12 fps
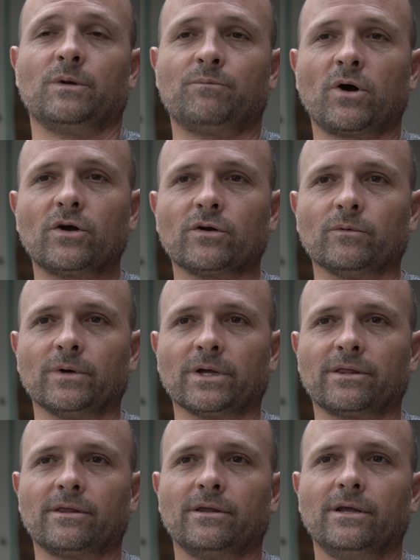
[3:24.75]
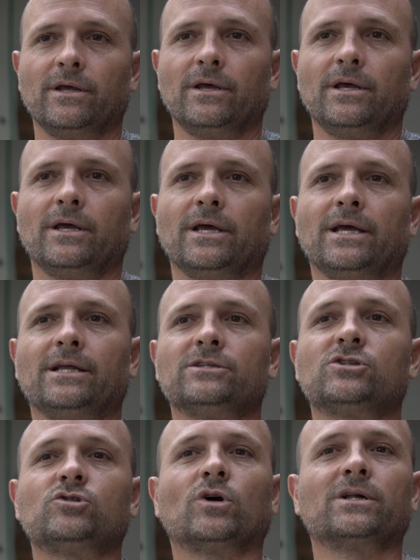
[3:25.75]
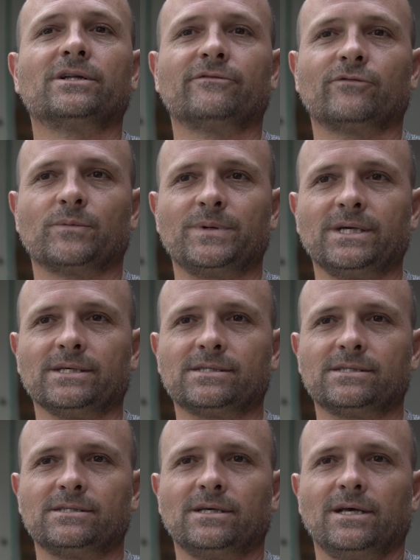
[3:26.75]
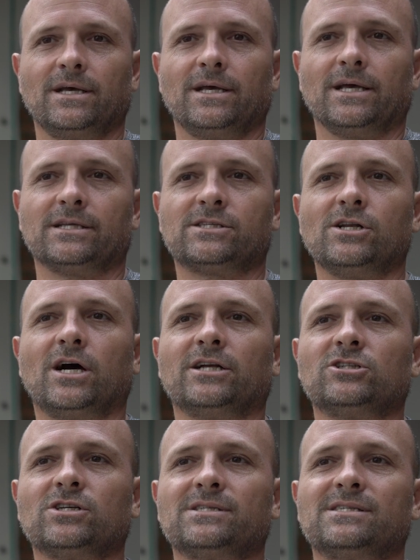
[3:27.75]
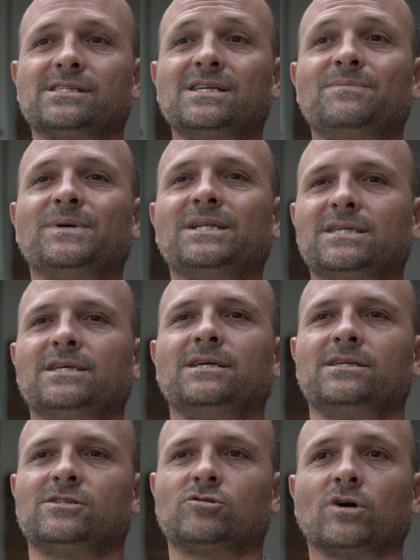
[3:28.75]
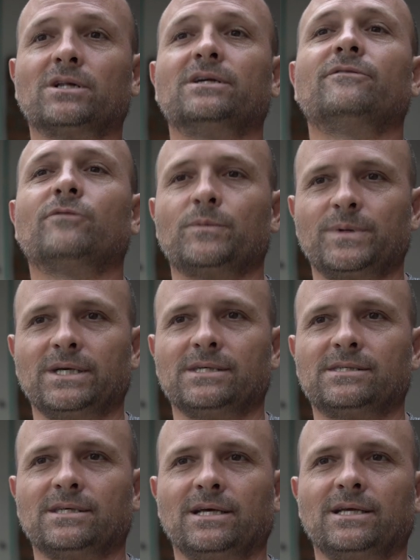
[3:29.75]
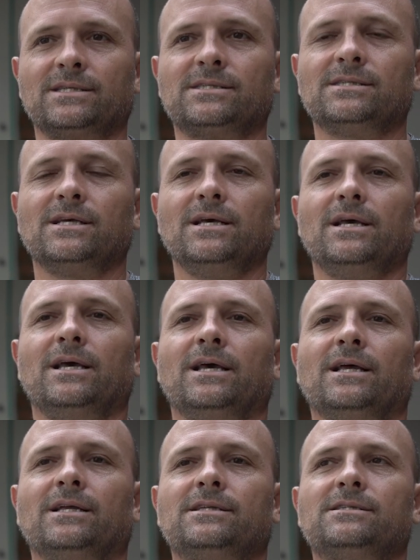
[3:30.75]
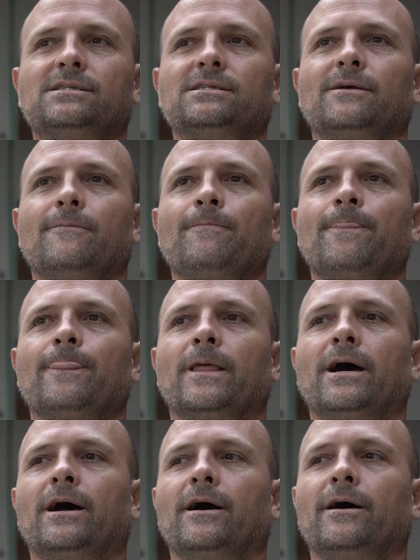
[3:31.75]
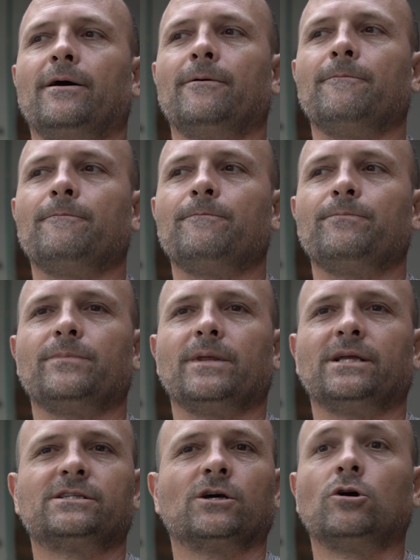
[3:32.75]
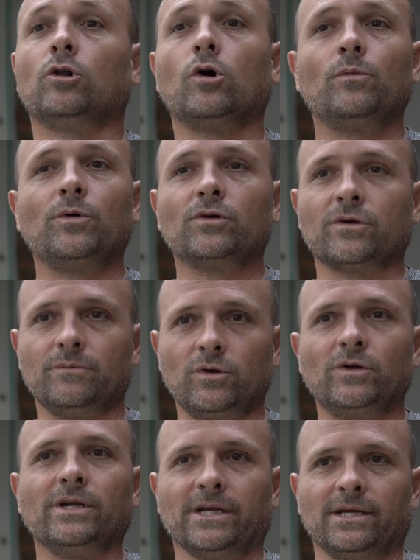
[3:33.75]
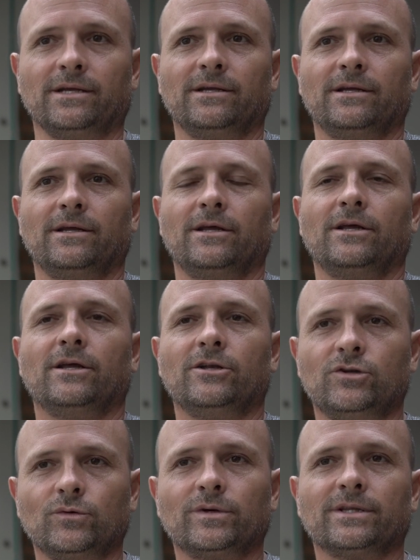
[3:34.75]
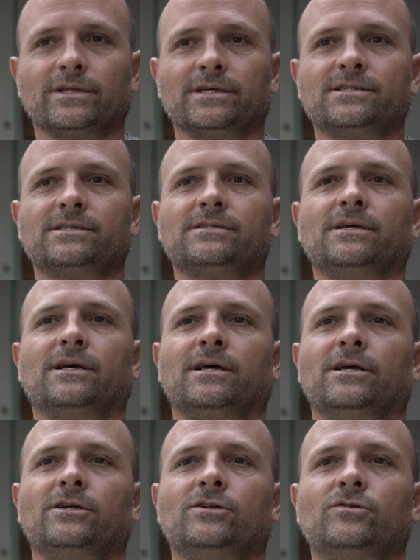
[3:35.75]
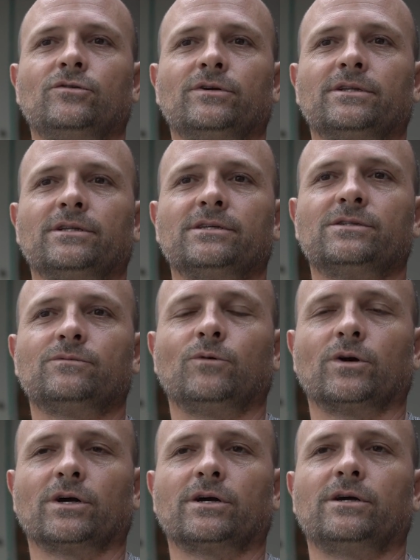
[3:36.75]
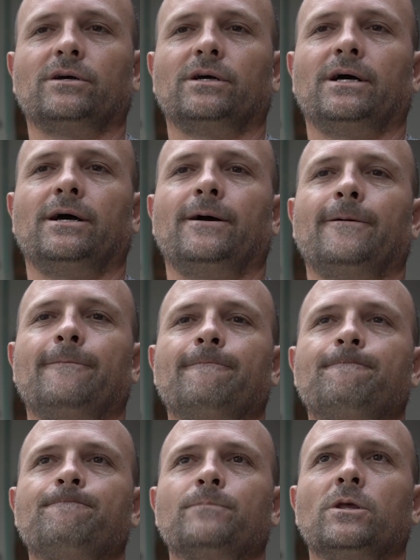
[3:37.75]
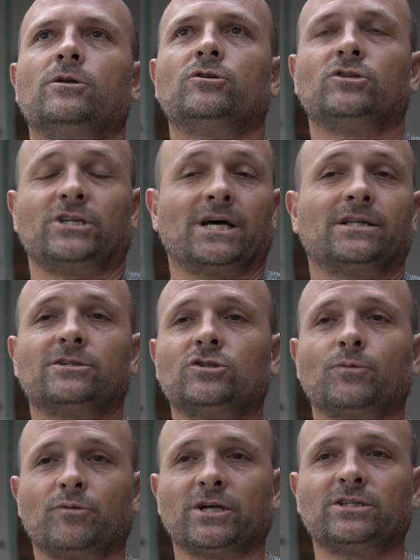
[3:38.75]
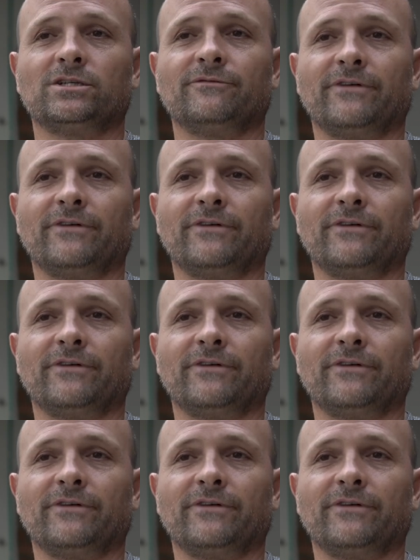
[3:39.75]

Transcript: partner with in struggling for peace. It's not just CPT struggling for peace. It's a global community doing this work to challenge oppression and